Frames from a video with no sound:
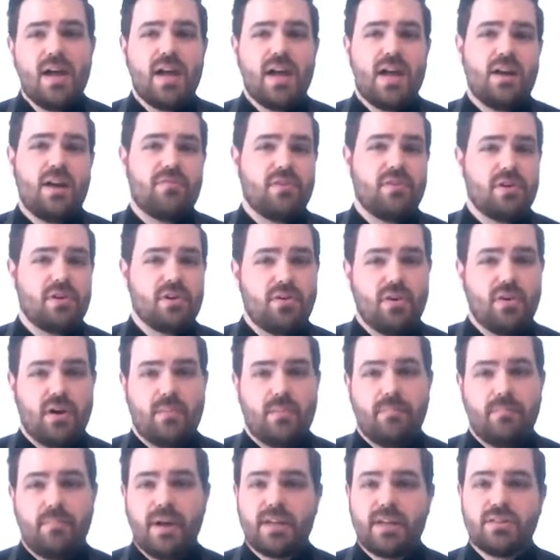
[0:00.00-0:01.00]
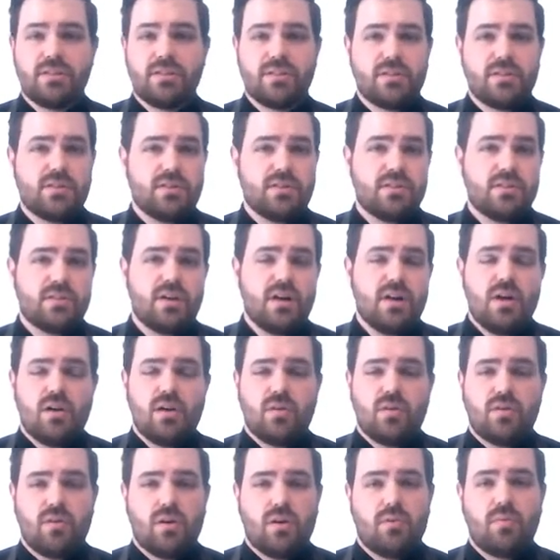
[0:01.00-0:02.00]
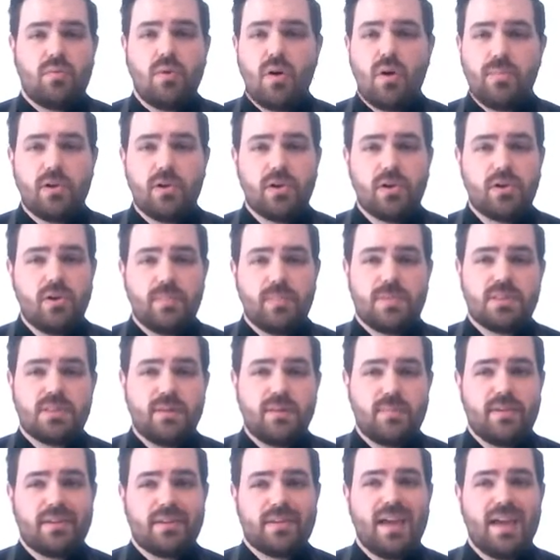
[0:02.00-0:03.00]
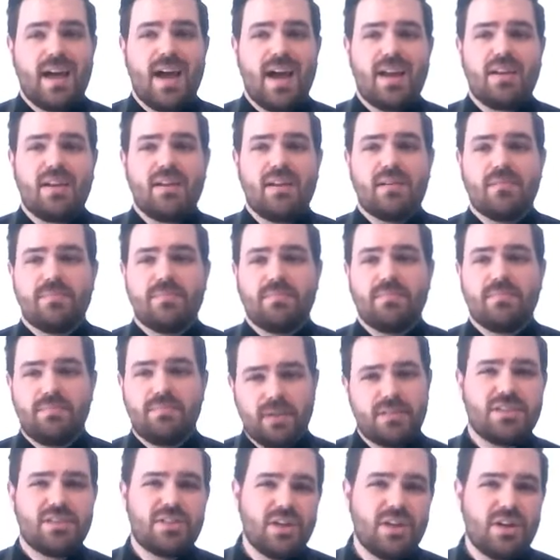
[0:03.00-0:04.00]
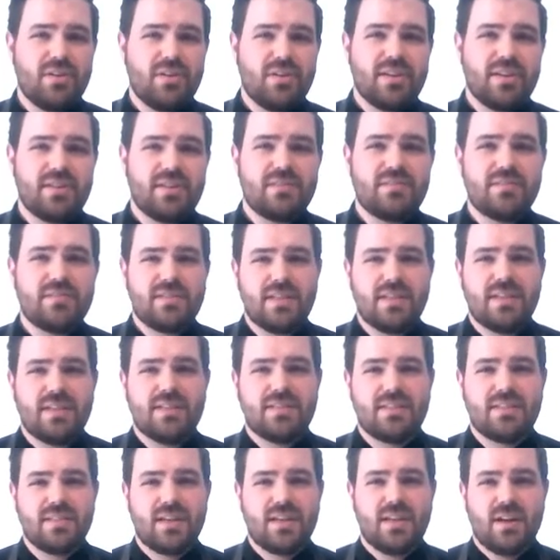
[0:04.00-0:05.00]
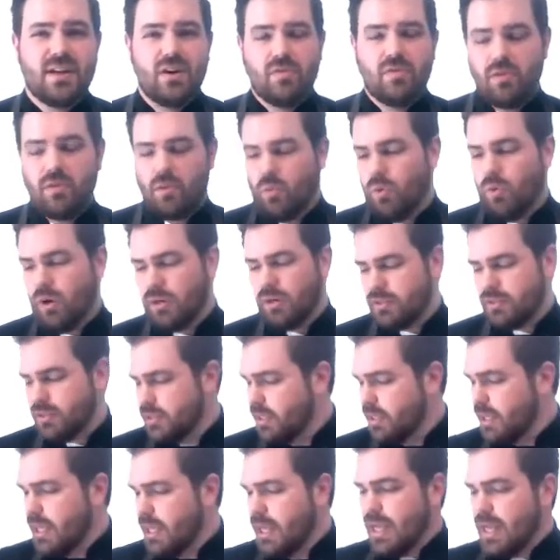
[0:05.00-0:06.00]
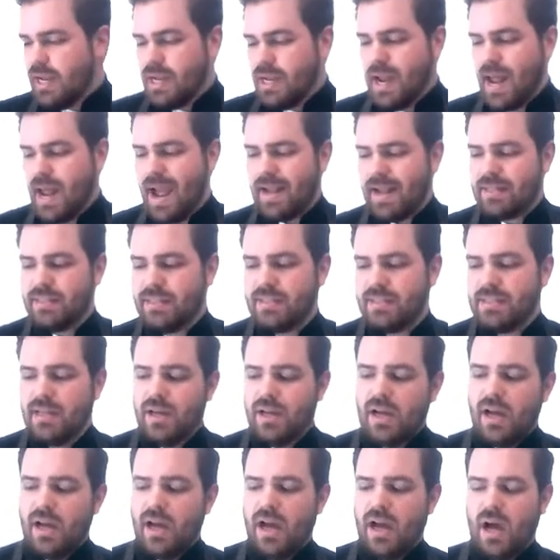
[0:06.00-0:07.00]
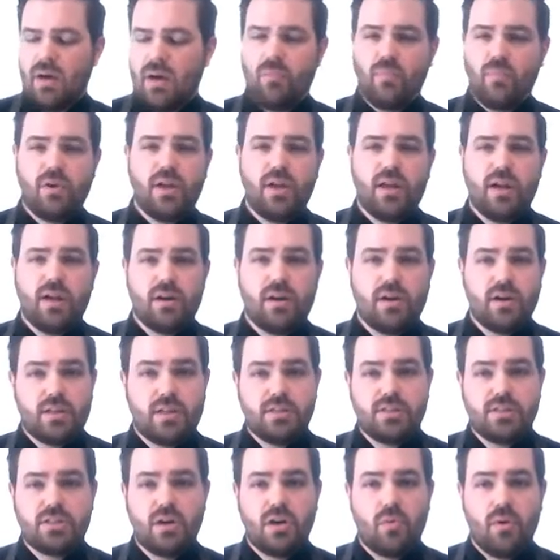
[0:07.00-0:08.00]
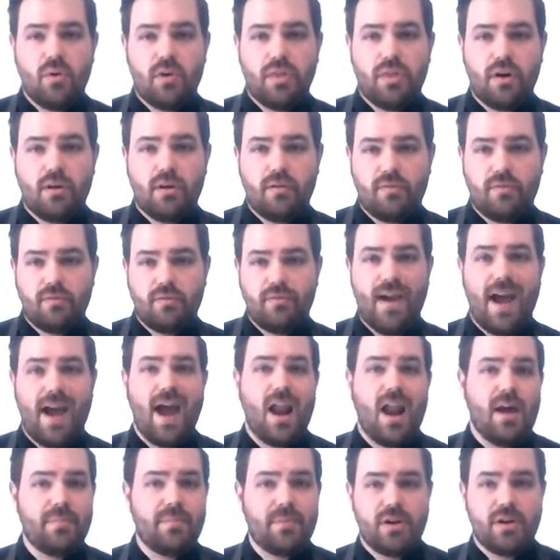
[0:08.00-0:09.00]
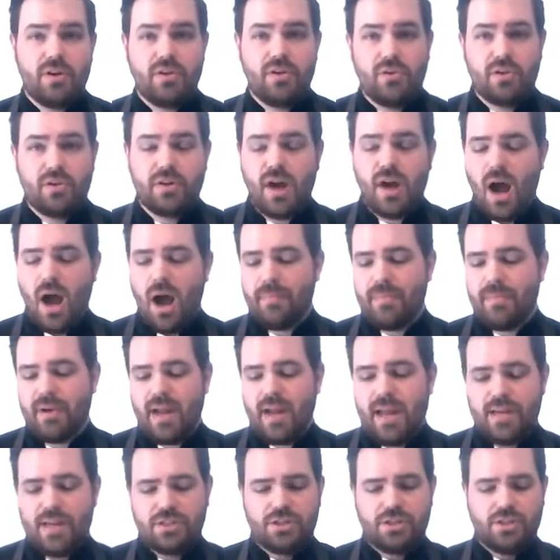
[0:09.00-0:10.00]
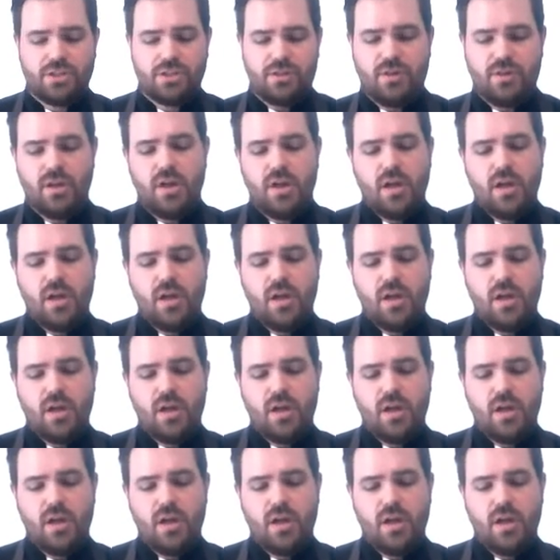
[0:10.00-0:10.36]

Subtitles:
And if you're doing it in a mixer or a RoboCoupe or something like that, it generally tends to get overworked. Next, we are going to start with our fat. I'm going to do a combination.